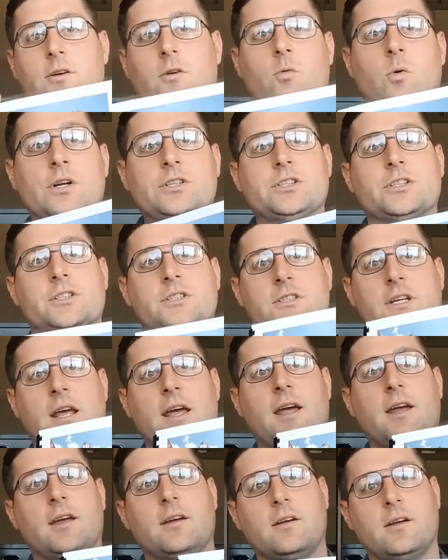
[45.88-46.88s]
what should
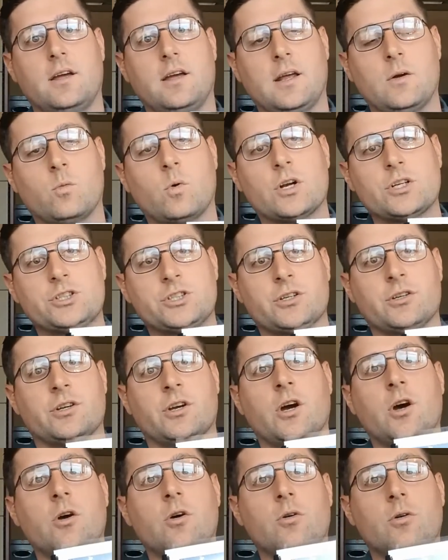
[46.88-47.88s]
stay and what should
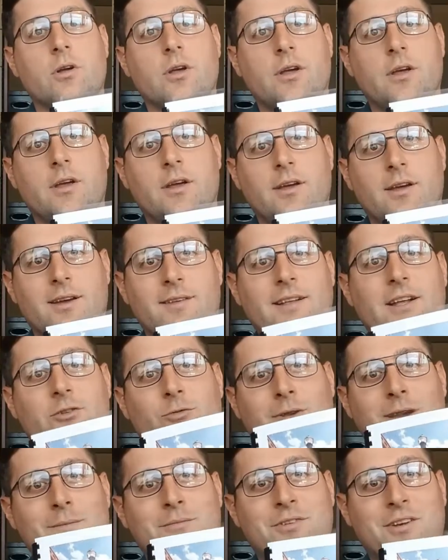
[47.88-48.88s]
go. And
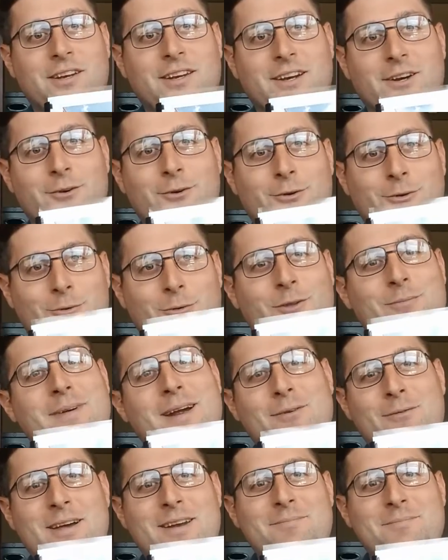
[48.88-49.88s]
that's why I'm sitting here with
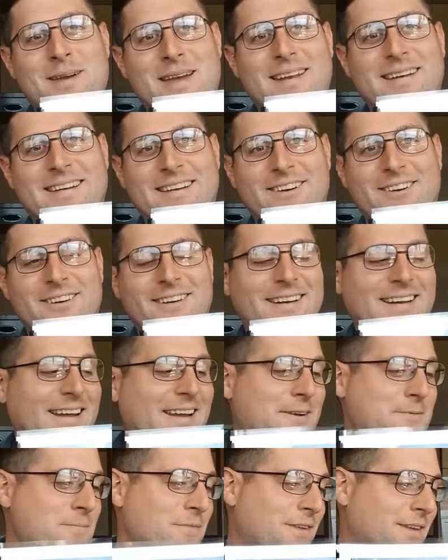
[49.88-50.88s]
my red pen here
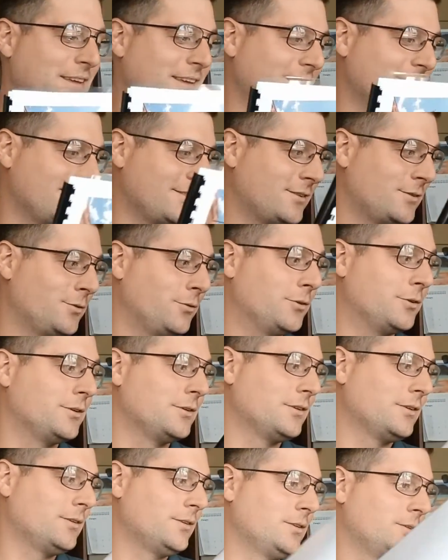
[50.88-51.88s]
today, is to
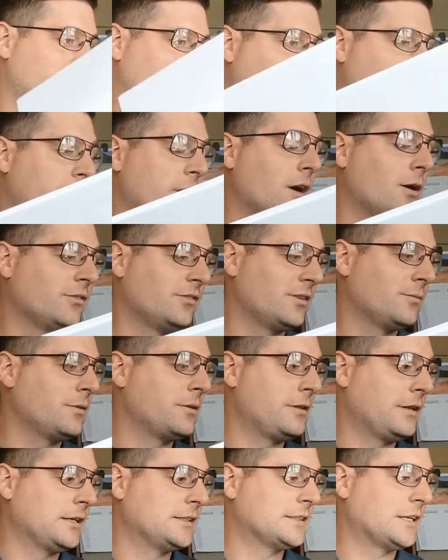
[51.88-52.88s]
point out some
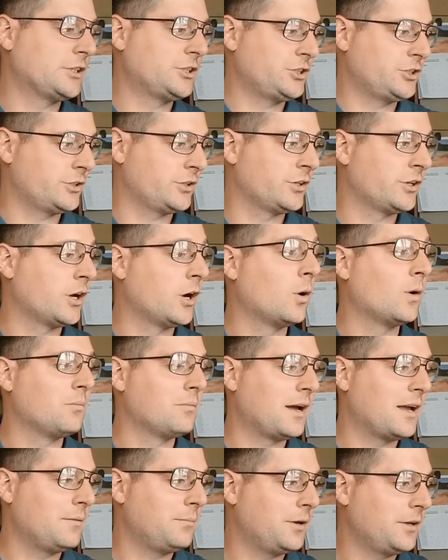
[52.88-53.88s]
of the things that should go,
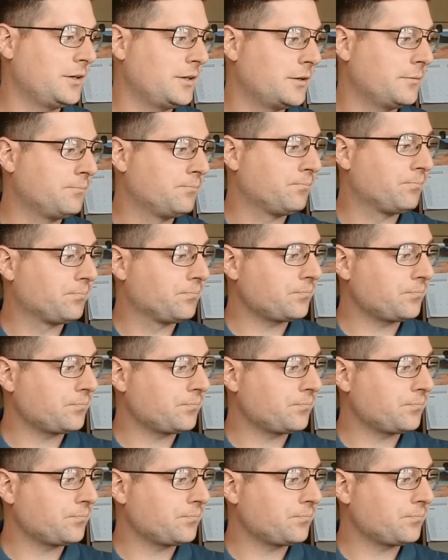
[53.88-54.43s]
in my opinion.